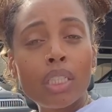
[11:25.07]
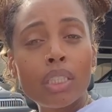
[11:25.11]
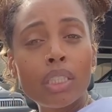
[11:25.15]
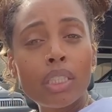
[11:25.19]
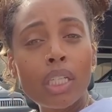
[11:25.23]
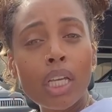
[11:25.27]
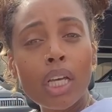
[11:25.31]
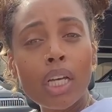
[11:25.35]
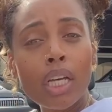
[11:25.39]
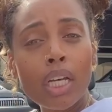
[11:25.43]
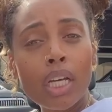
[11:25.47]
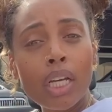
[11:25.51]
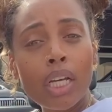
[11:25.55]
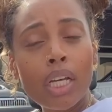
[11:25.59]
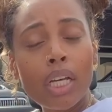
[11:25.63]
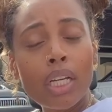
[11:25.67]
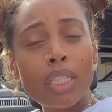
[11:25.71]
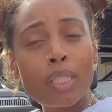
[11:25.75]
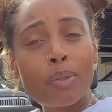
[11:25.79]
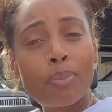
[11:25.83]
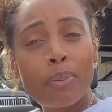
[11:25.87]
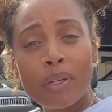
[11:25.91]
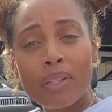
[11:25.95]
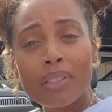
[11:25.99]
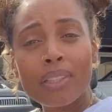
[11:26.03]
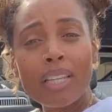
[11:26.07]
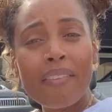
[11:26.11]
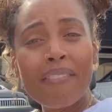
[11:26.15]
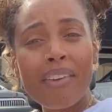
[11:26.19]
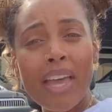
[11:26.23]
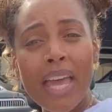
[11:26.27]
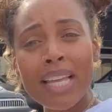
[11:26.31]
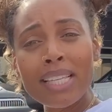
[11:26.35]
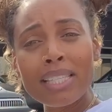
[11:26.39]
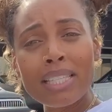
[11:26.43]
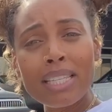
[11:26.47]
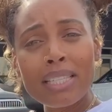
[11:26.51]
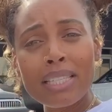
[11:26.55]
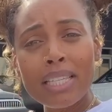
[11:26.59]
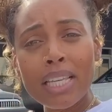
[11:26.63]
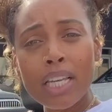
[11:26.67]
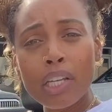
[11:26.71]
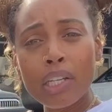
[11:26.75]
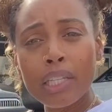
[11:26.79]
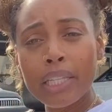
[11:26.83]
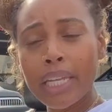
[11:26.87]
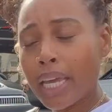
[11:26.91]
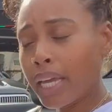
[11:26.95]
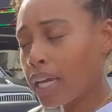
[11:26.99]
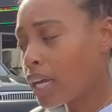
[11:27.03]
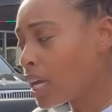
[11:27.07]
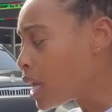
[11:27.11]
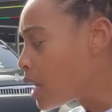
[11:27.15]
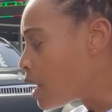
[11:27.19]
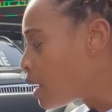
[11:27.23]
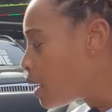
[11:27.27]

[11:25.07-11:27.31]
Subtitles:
the Spirit of Ecstasy on there,